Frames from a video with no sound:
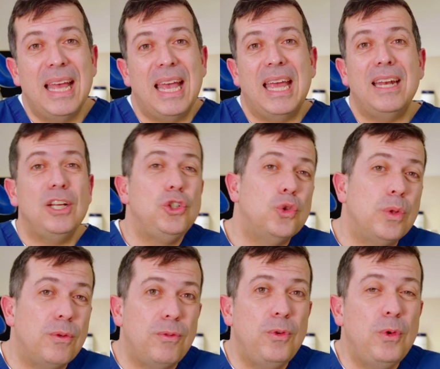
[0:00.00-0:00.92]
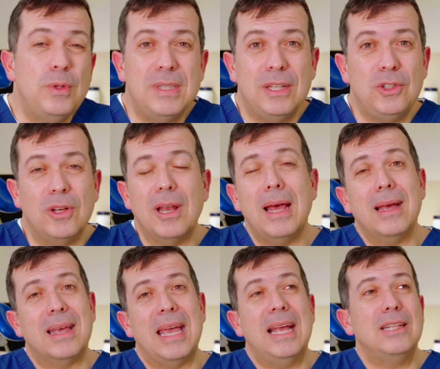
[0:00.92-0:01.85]
and enjoy the foods that you
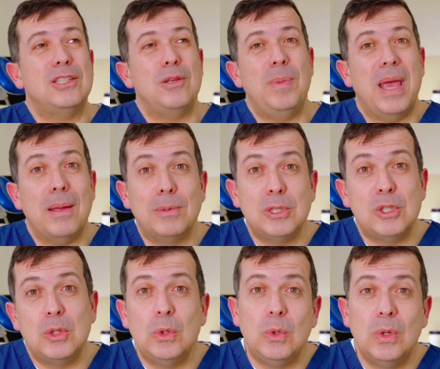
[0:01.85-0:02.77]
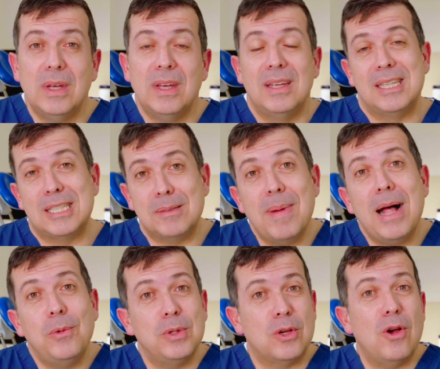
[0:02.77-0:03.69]
like and to be able to
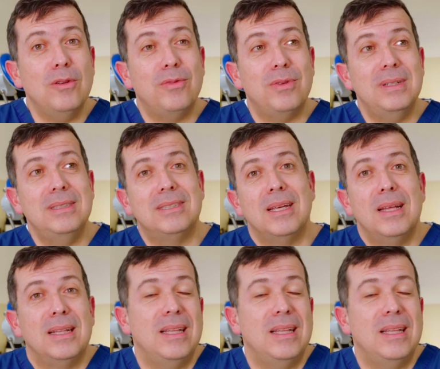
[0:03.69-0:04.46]
smile with confidence,